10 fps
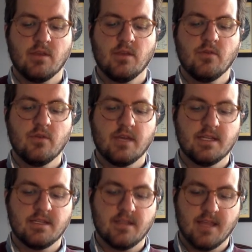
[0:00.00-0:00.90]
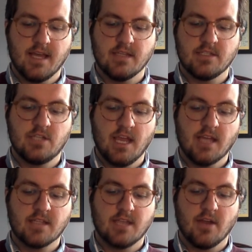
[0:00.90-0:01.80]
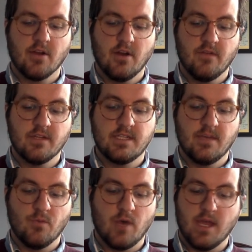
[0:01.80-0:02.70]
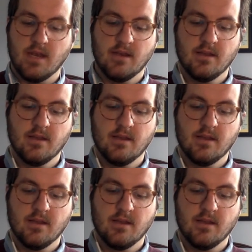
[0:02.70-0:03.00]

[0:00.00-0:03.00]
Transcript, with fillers: You and that Jake Terranova dimwit.